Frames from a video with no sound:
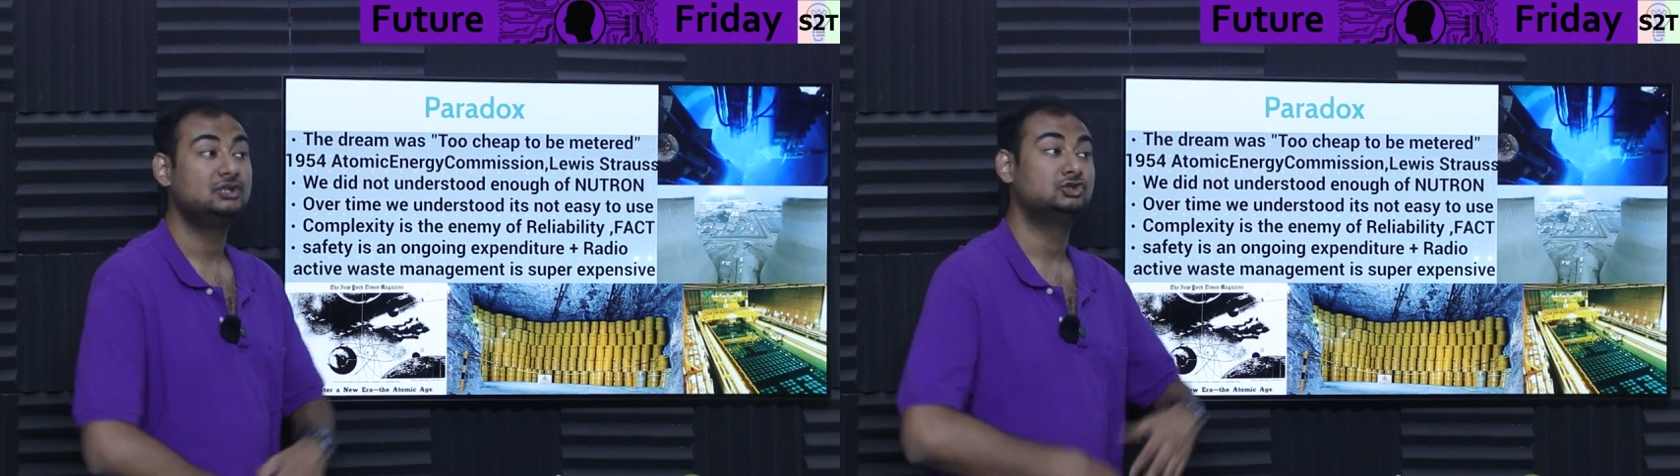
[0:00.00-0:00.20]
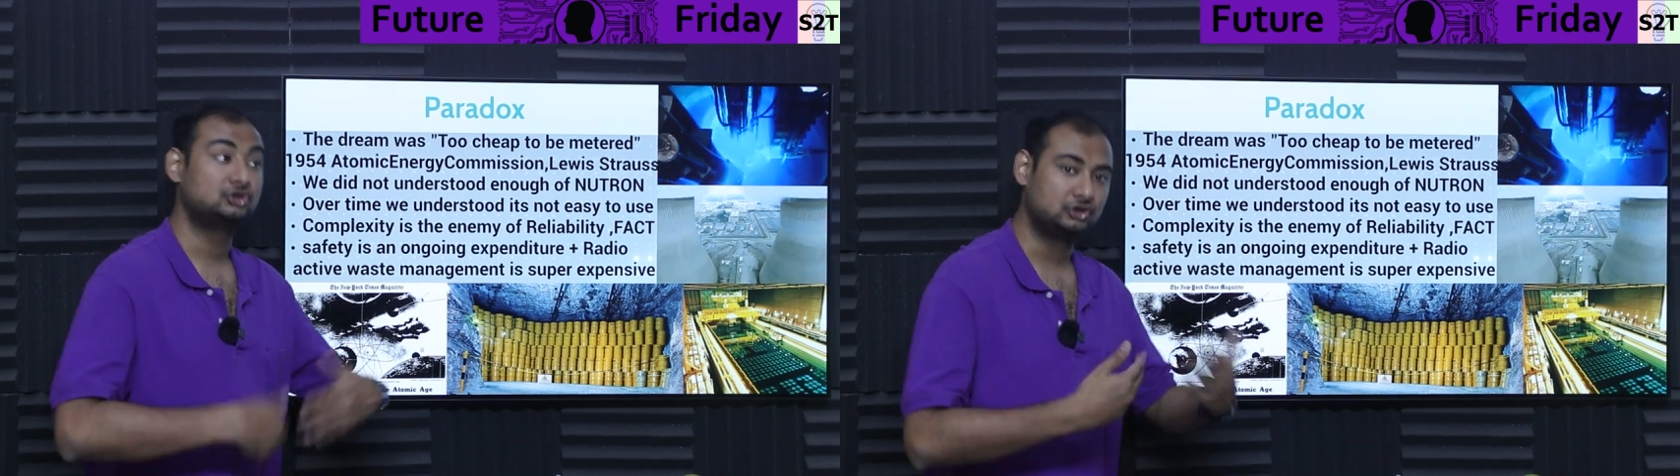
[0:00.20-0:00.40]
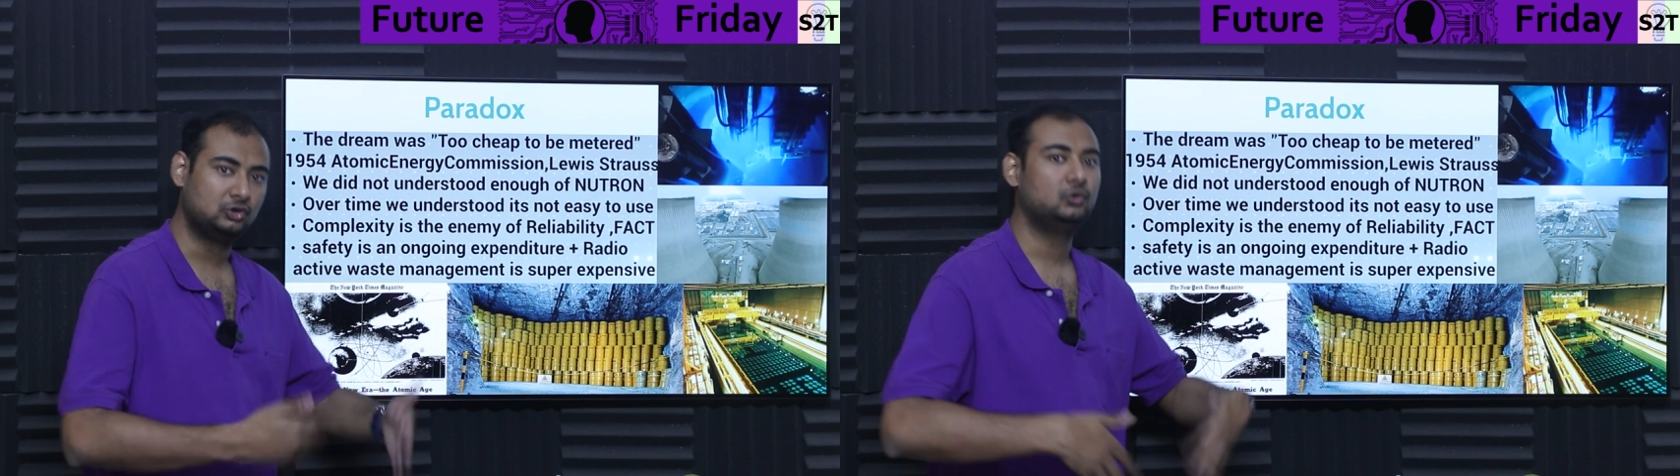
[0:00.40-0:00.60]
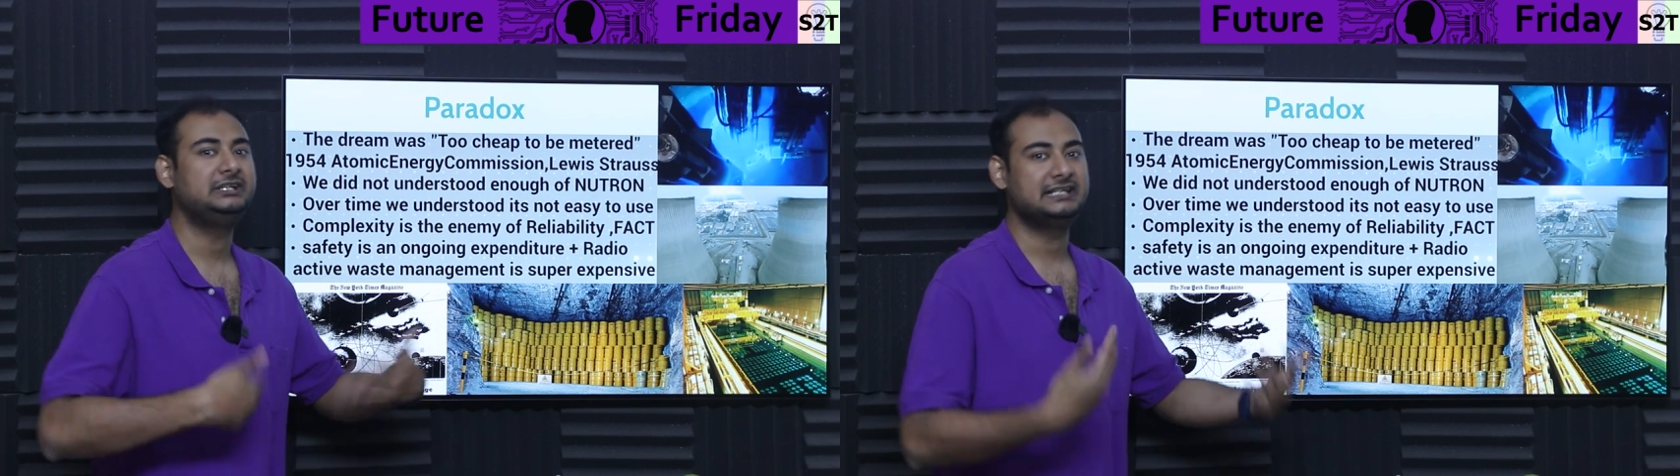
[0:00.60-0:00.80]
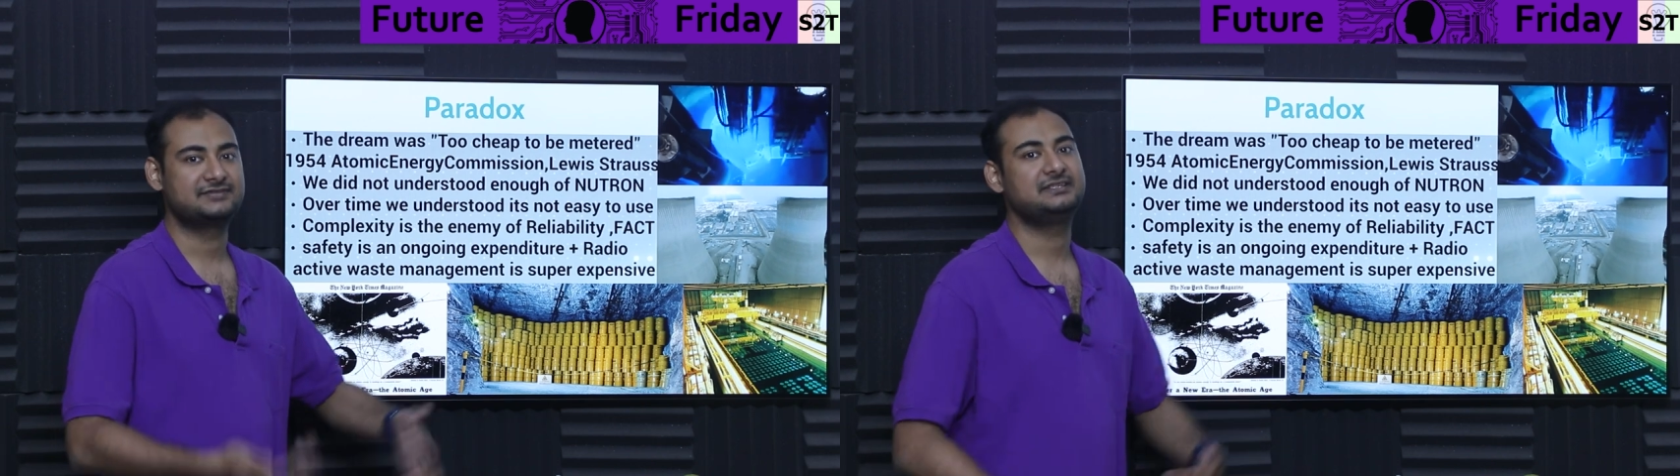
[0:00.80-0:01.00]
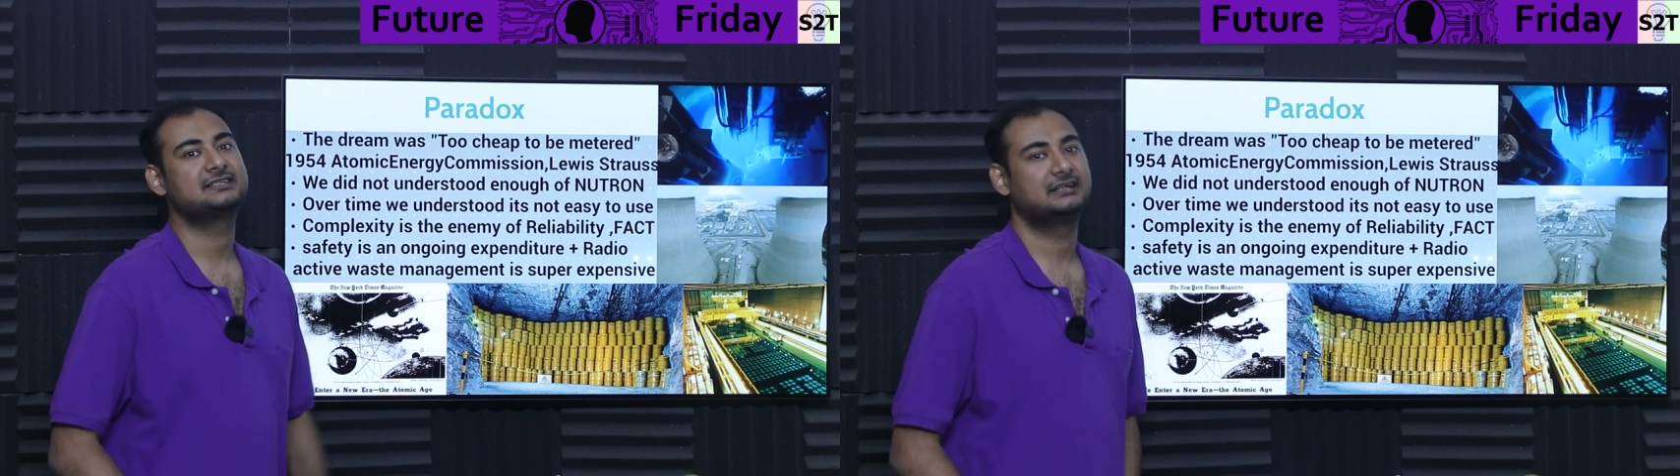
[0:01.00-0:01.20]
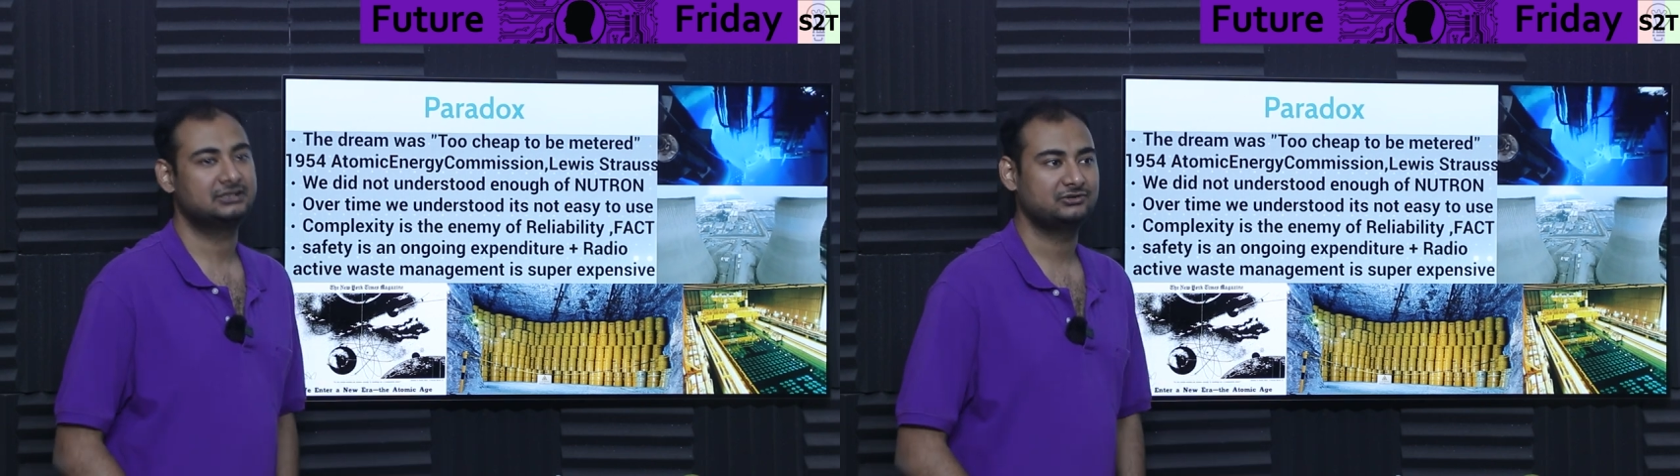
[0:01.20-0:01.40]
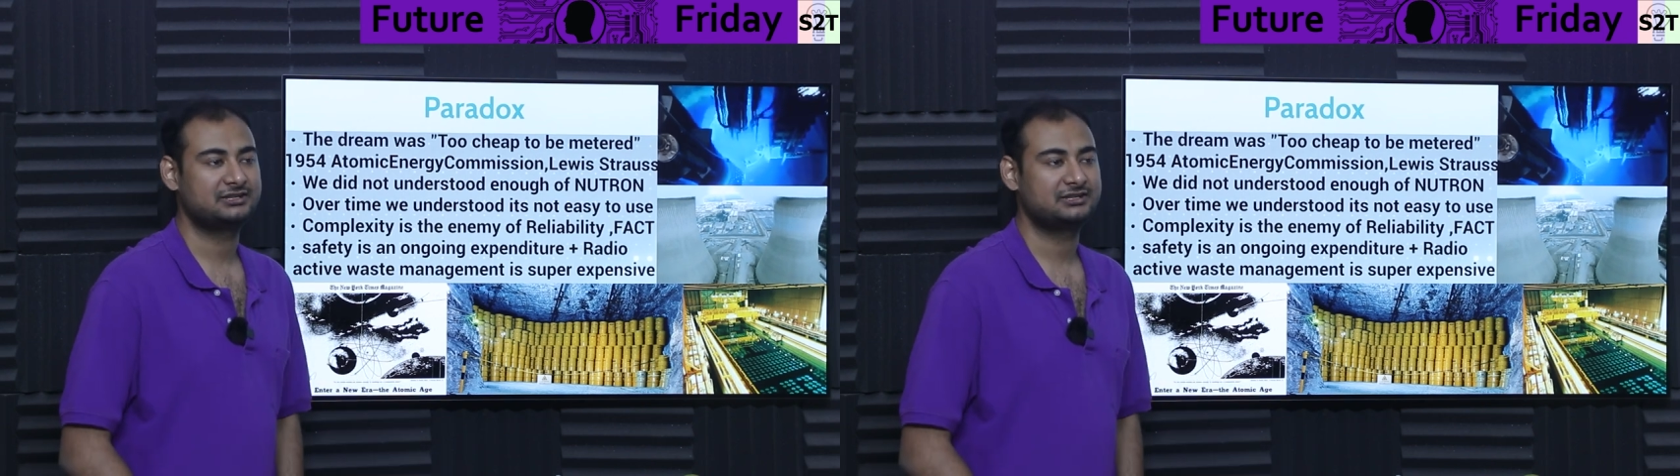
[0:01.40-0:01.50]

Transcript: slowly as we started